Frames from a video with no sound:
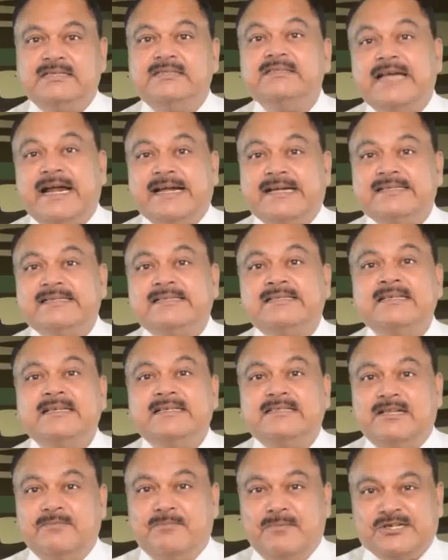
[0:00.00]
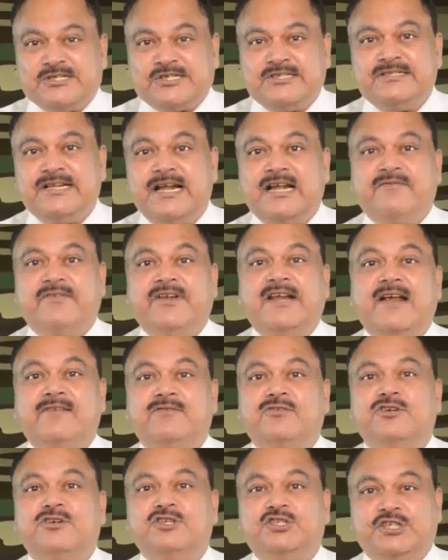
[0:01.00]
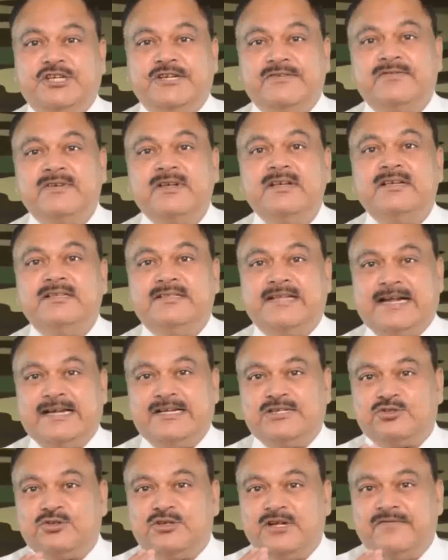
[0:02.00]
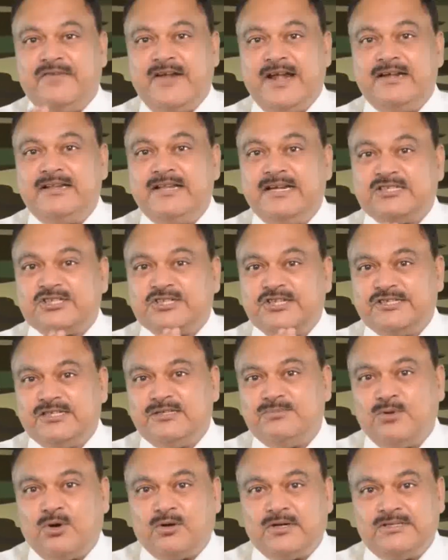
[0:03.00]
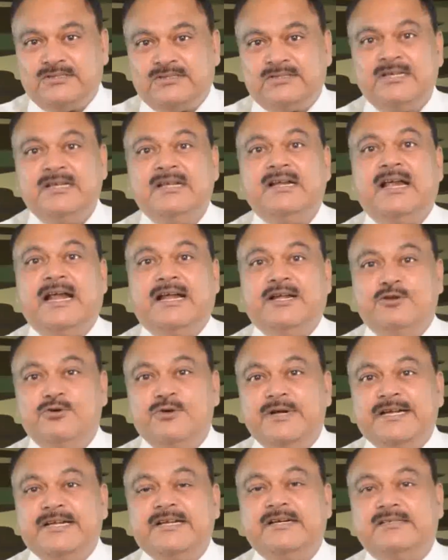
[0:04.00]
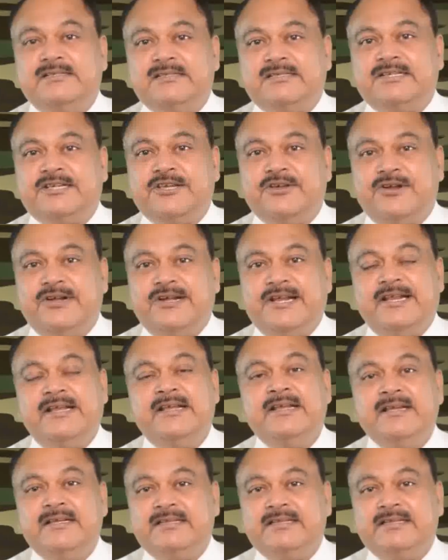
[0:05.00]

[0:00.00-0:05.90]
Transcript: That is the mission that we have to achieve, that is to defend the external borders and do internal security.